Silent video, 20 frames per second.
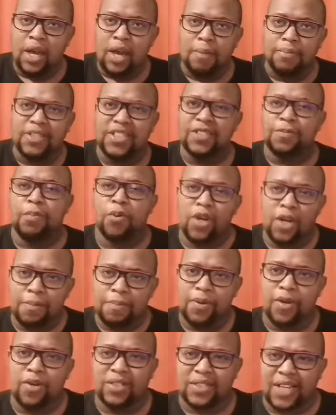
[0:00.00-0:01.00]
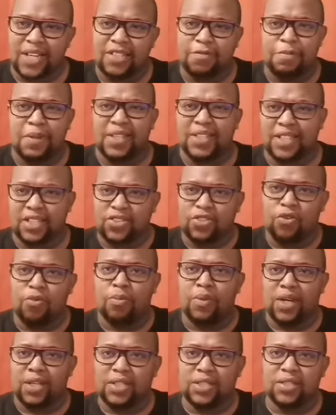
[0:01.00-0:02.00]
I'm disappointed because I expected so
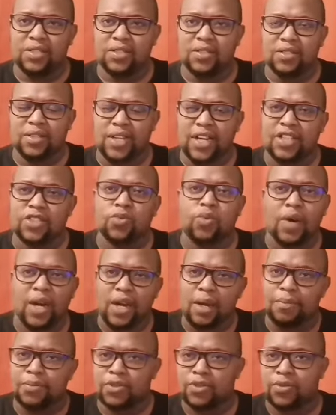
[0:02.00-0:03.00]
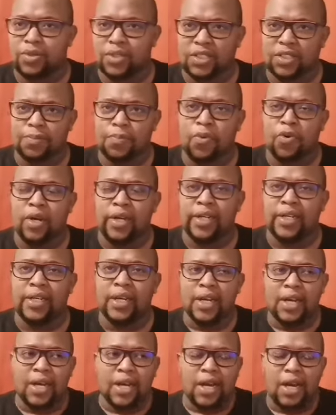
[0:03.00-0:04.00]
much. That's why I'm so disappointed.